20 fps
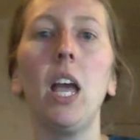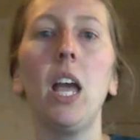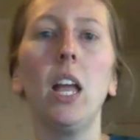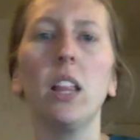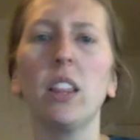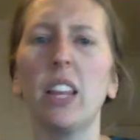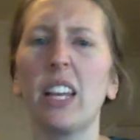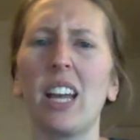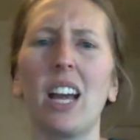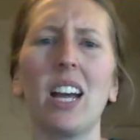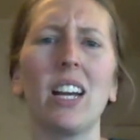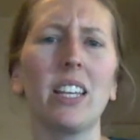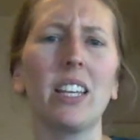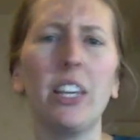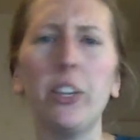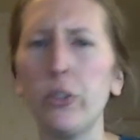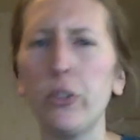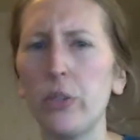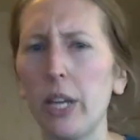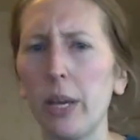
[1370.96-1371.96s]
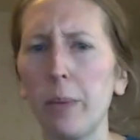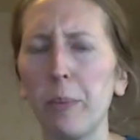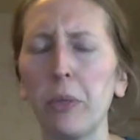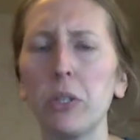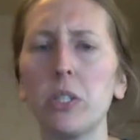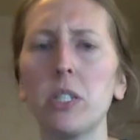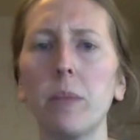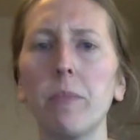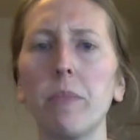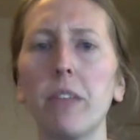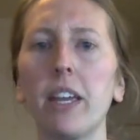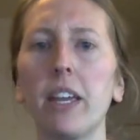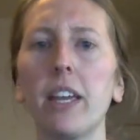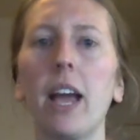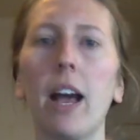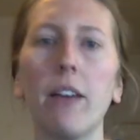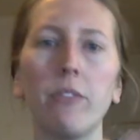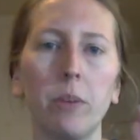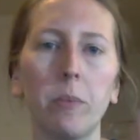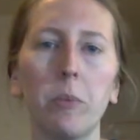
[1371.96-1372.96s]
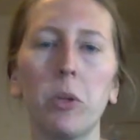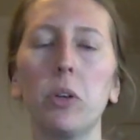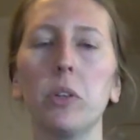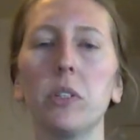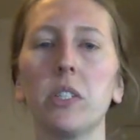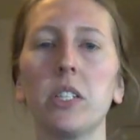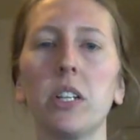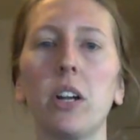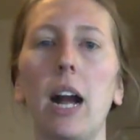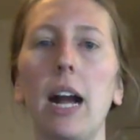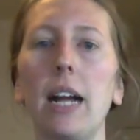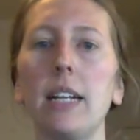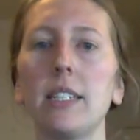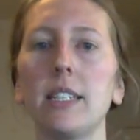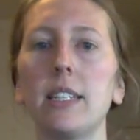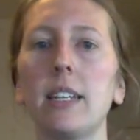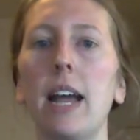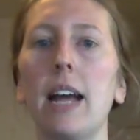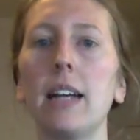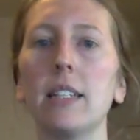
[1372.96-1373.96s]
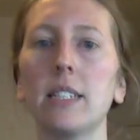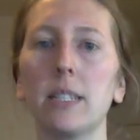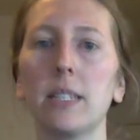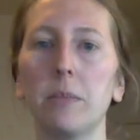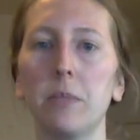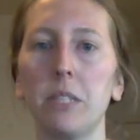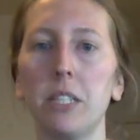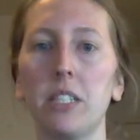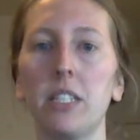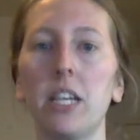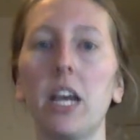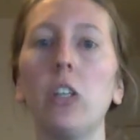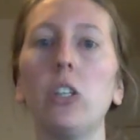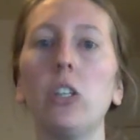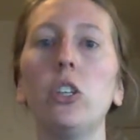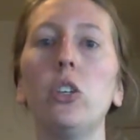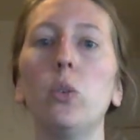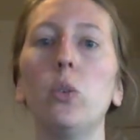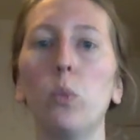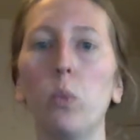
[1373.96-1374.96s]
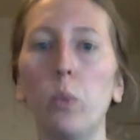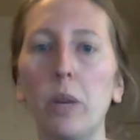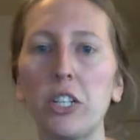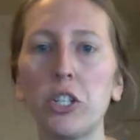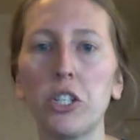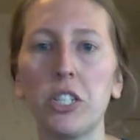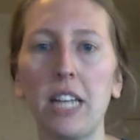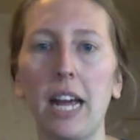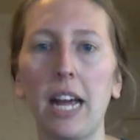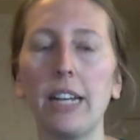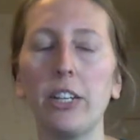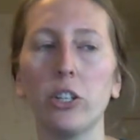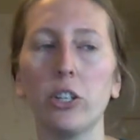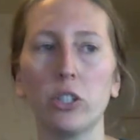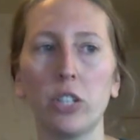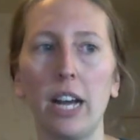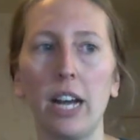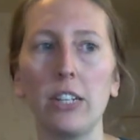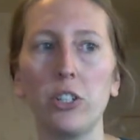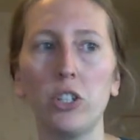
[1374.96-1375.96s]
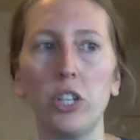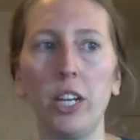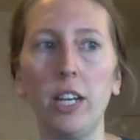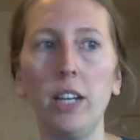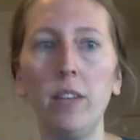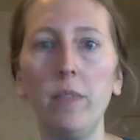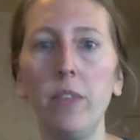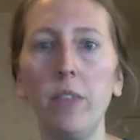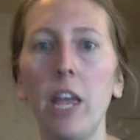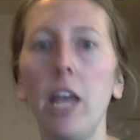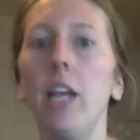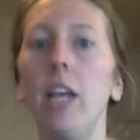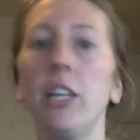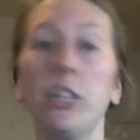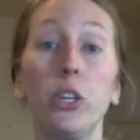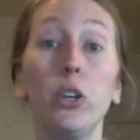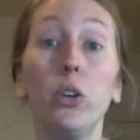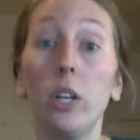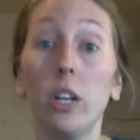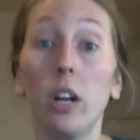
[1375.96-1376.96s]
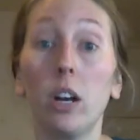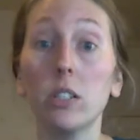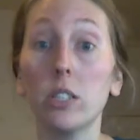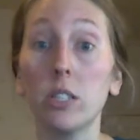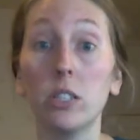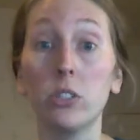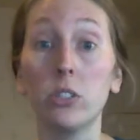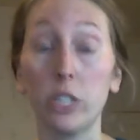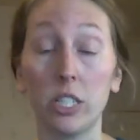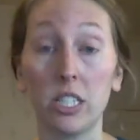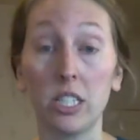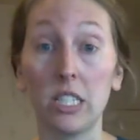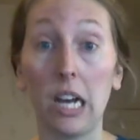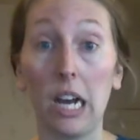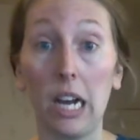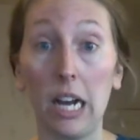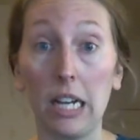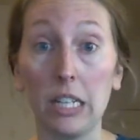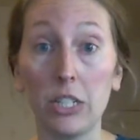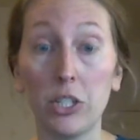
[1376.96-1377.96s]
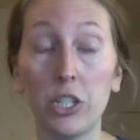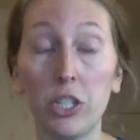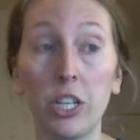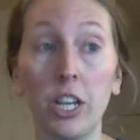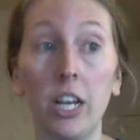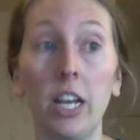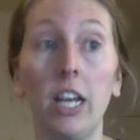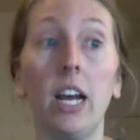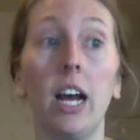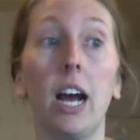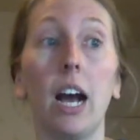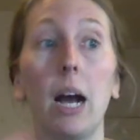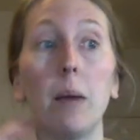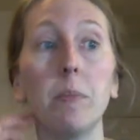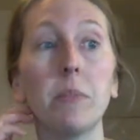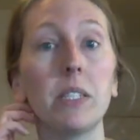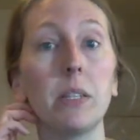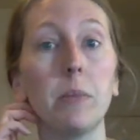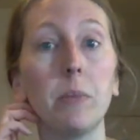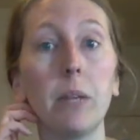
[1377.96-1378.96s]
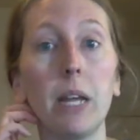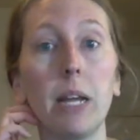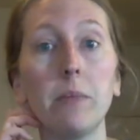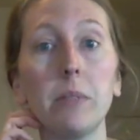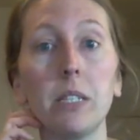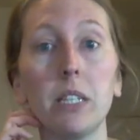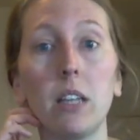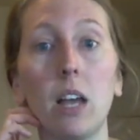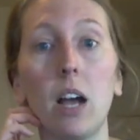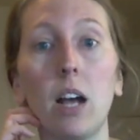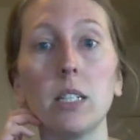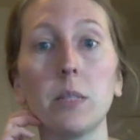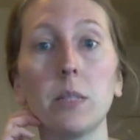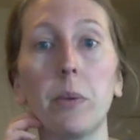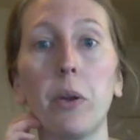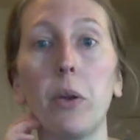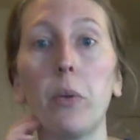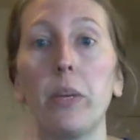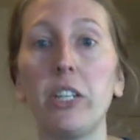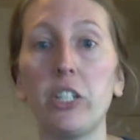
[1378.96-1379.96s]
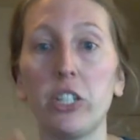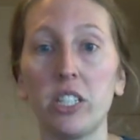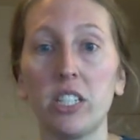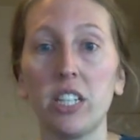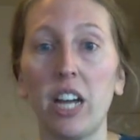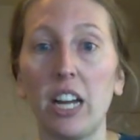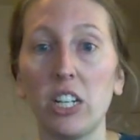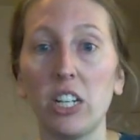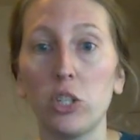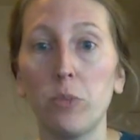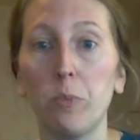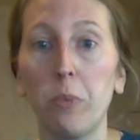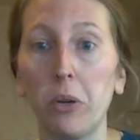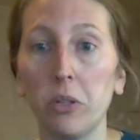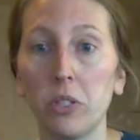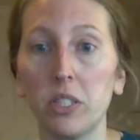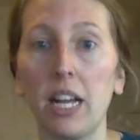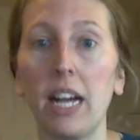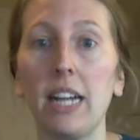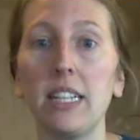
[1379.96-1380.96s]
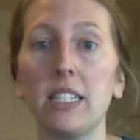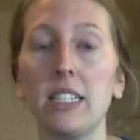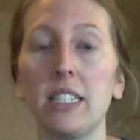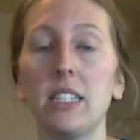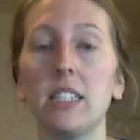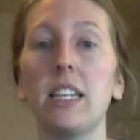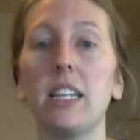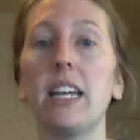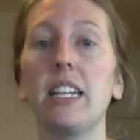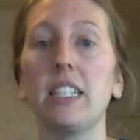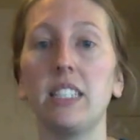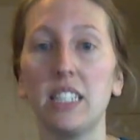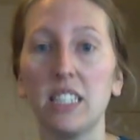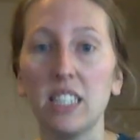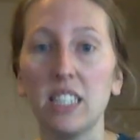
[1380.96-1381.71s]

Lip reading: like a Q-tip or something, have them close their eyes and ask them to tell you which side you're touching. You could also just touch. Sometimes in the hospital we just touch both sides and say, does